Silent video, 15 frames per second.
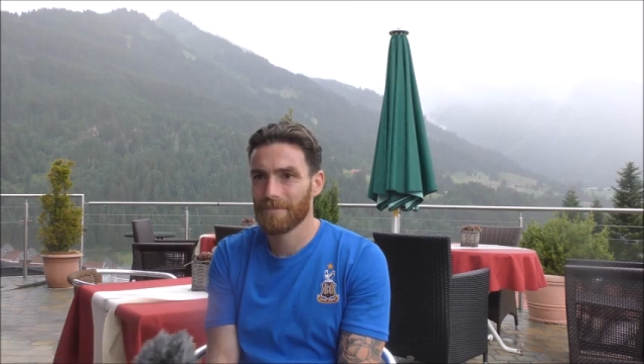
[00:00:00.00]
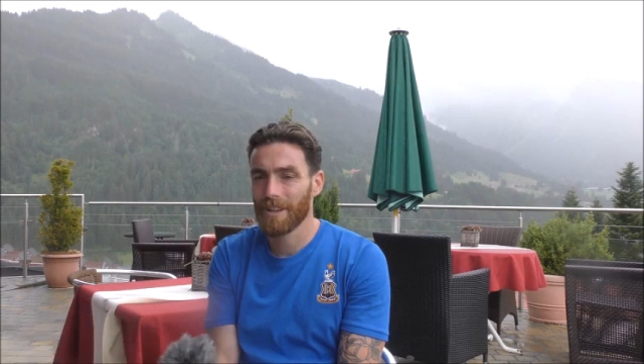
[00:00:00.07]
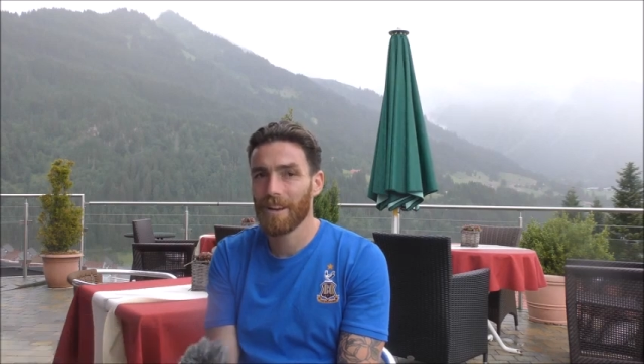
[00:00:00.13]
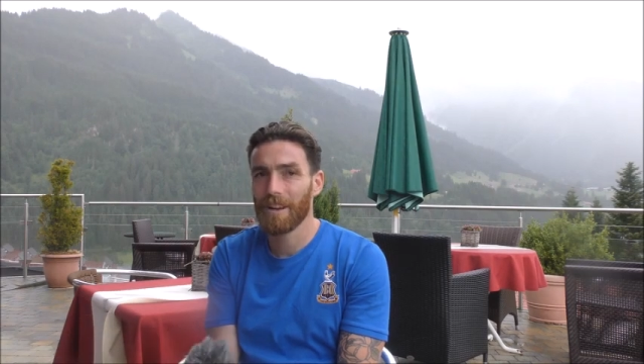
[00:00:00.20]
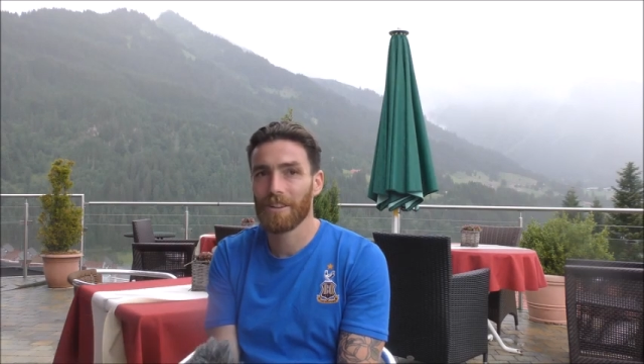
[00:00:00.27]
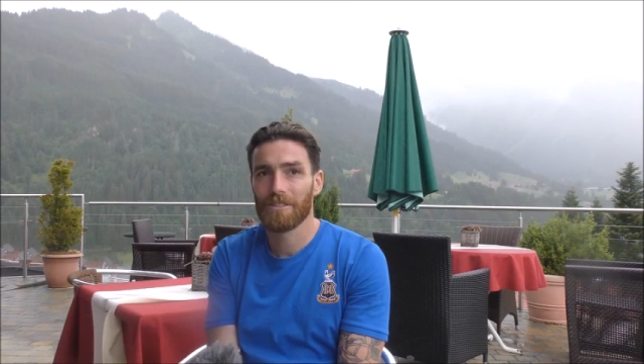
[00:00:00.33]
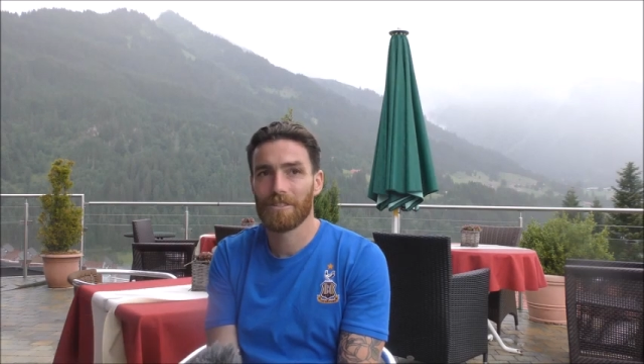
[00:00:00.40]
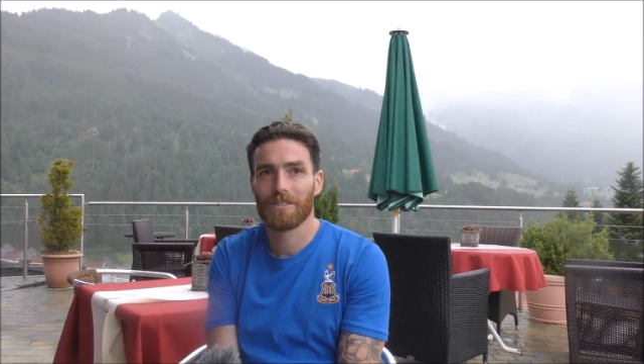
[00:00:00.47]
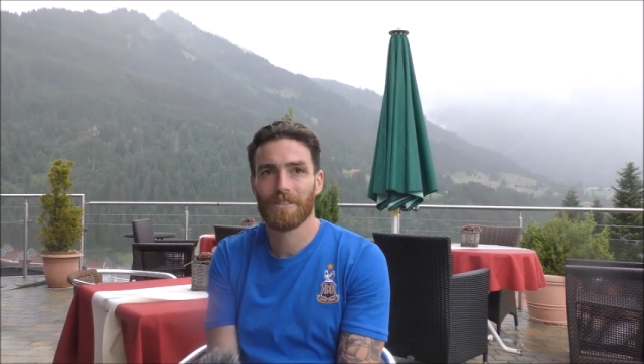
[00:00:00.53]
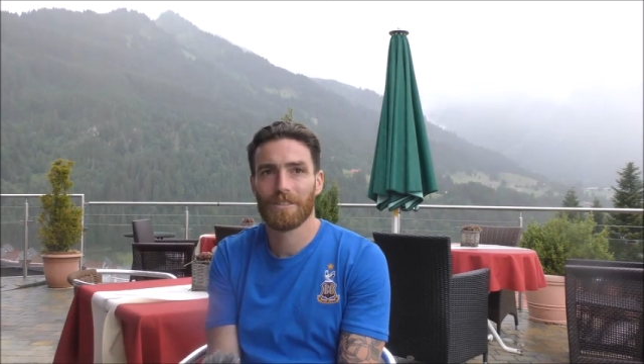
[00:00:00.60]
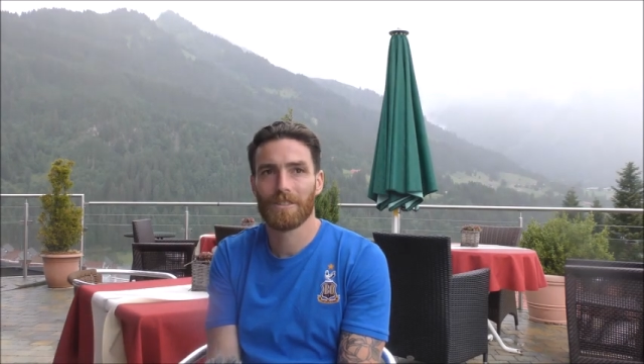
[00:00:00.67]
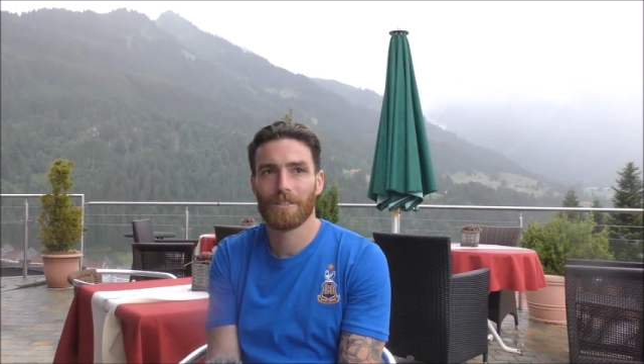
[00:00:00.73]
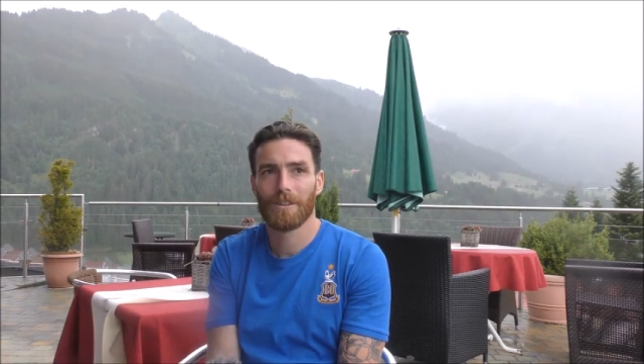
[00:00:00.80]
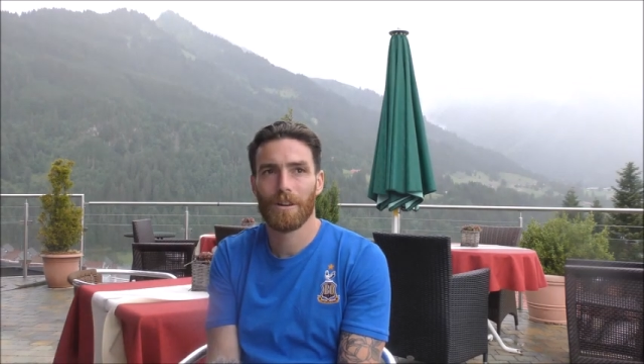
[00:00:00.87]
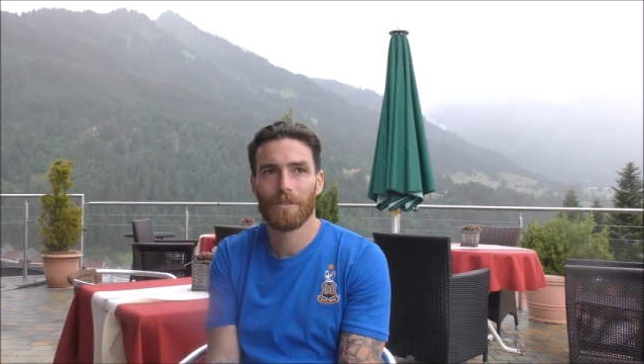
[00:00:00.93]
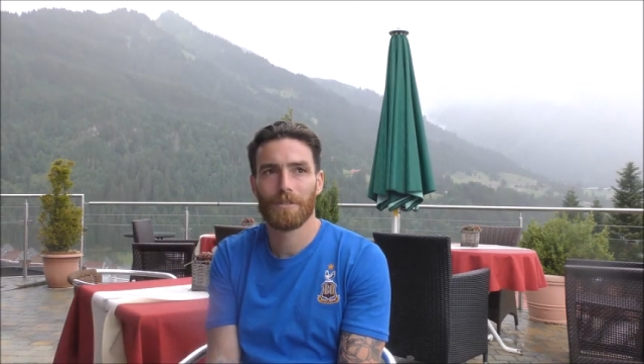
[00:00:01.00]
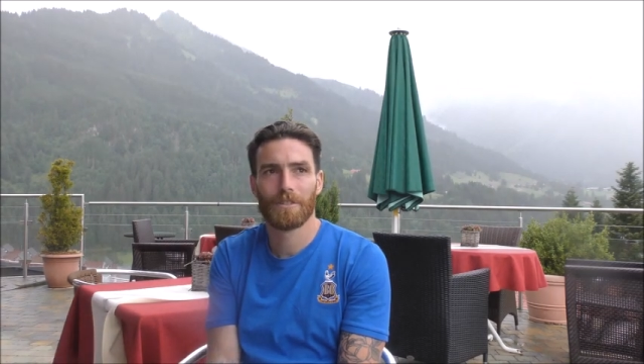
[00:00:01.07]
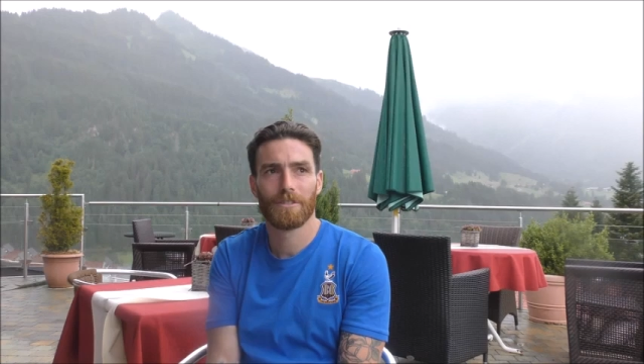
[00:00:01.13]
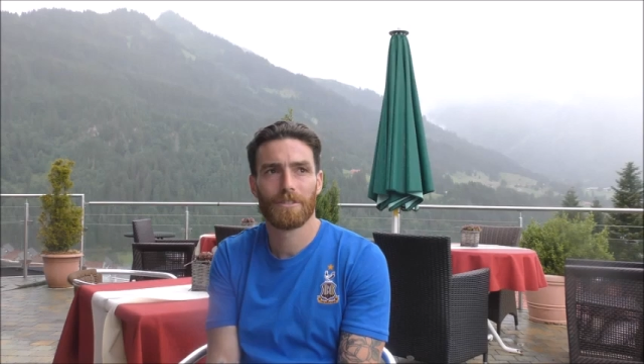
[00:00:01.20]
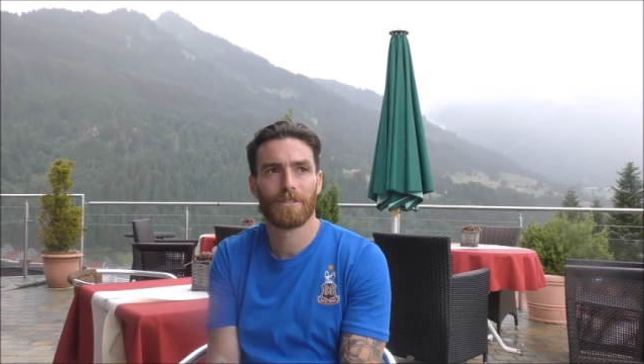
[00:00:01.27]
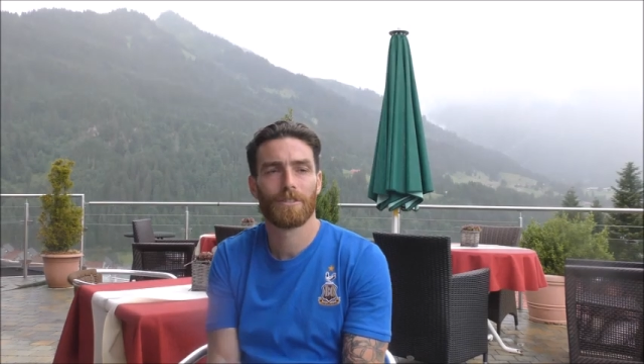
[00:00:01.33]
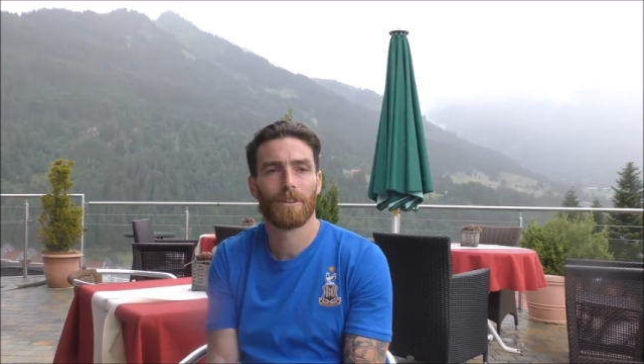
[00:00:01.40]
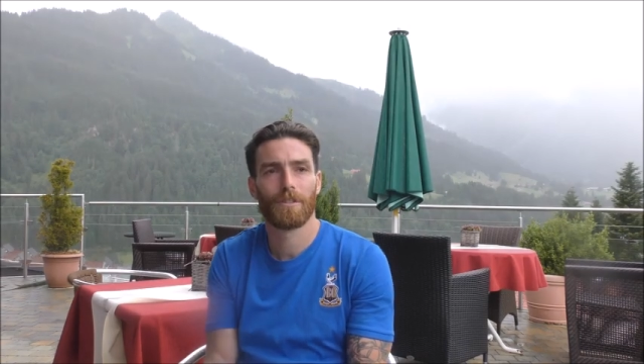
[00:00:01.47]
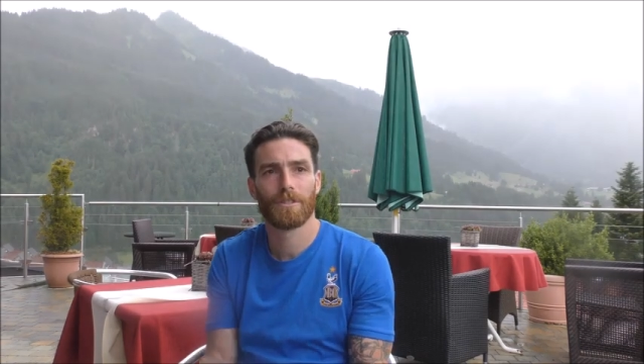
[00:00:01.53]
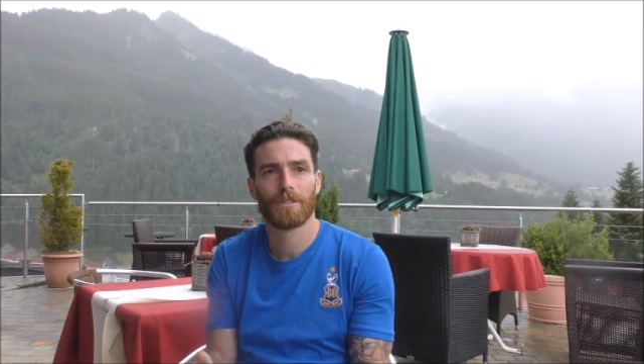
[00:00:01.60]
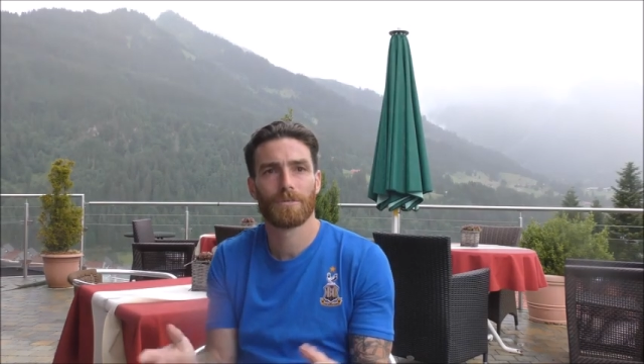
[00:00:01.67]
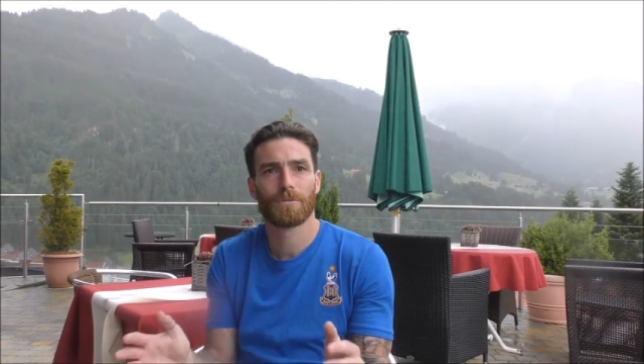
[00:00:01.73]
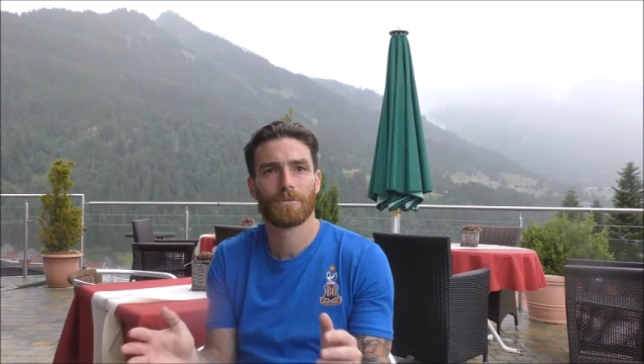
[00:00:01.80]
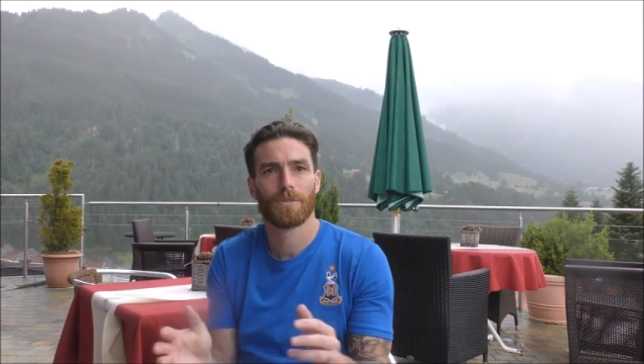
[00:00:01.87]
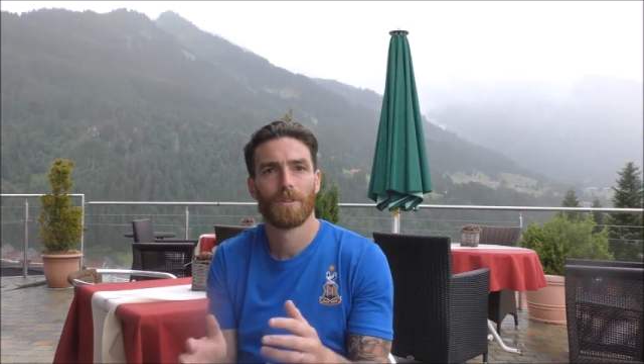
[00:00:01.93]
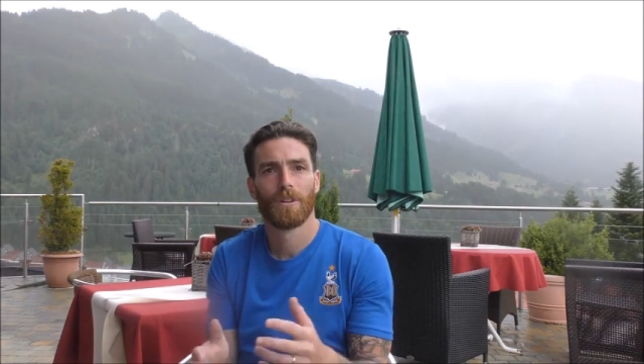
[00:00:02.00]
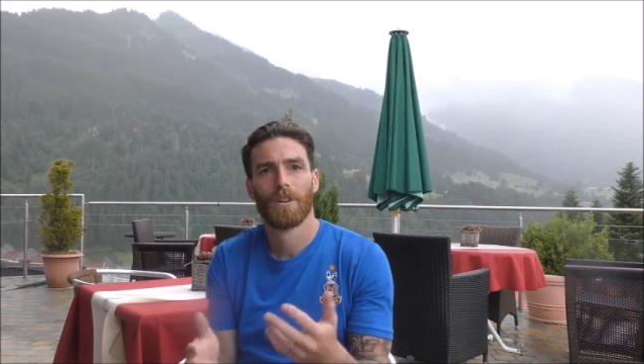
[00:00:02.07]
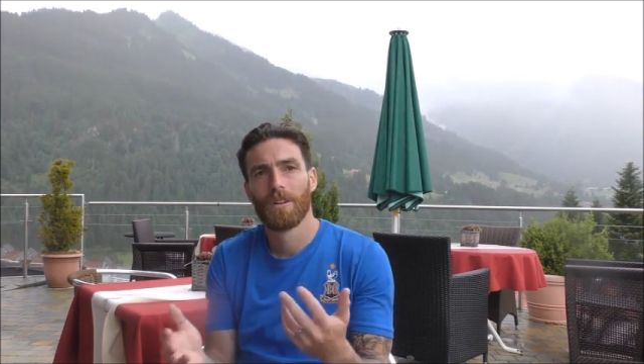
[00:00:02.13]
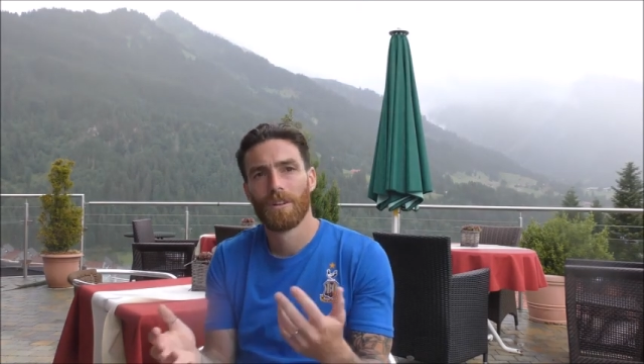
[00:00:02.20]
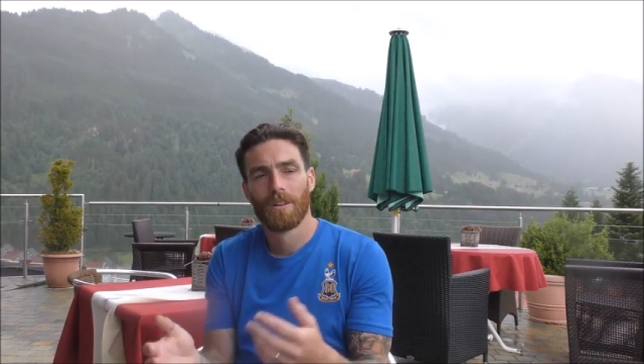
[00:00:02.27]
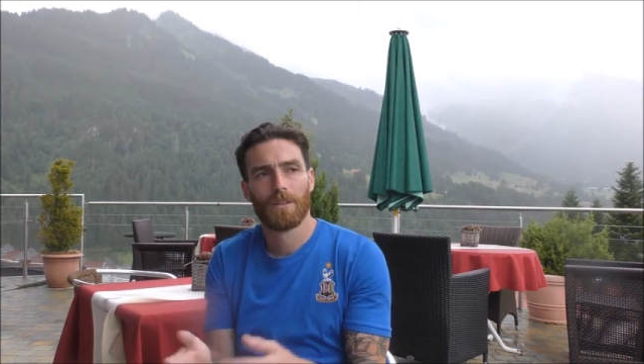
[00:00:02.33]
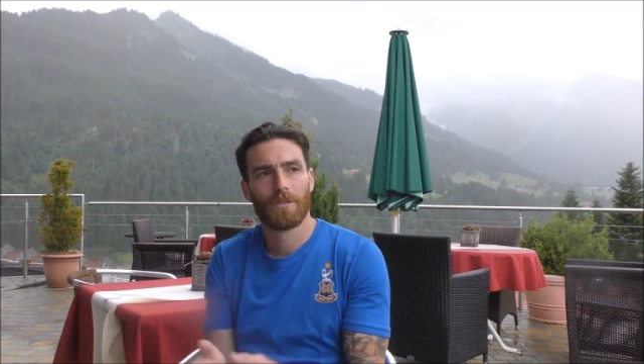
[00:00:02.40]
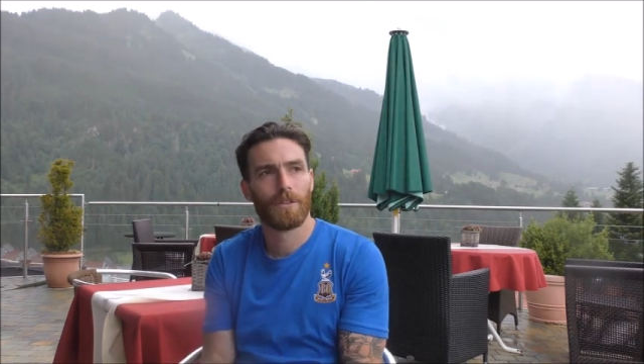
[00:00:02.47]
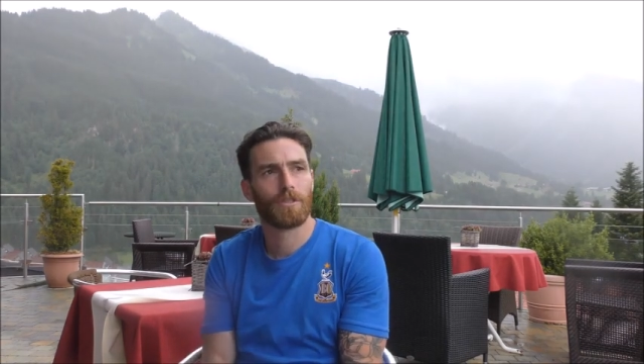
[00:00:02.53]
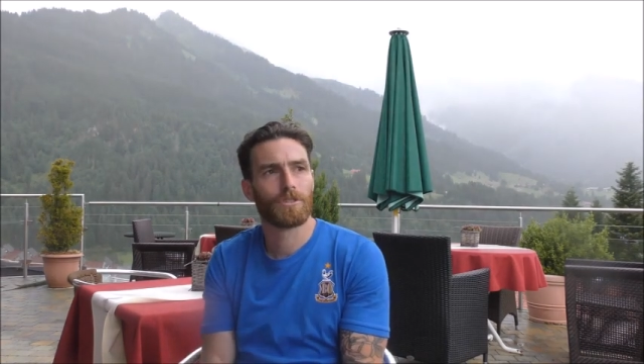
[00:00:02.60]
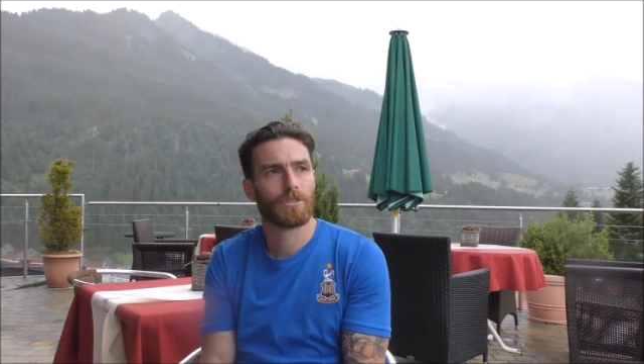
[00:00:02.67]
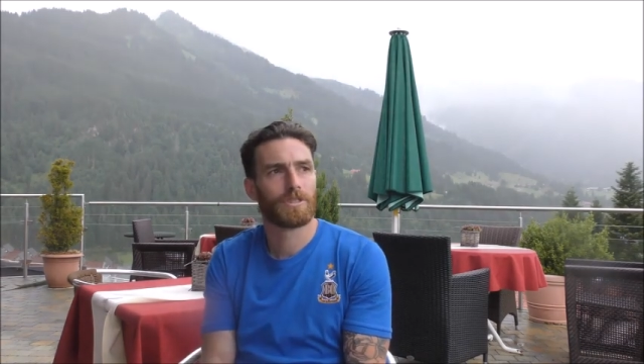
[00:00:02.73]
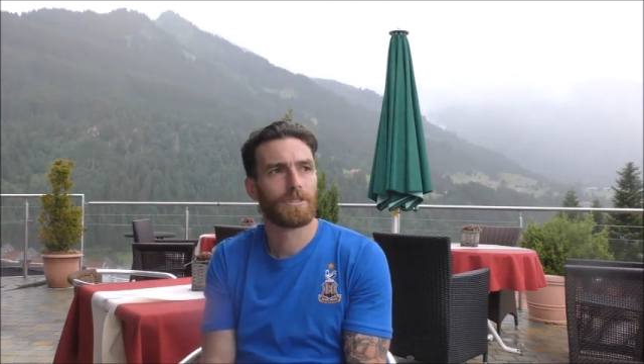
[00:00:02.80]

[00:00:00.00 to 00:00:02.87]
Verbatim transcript: Yeah, it's it's lovely. It's lovely to even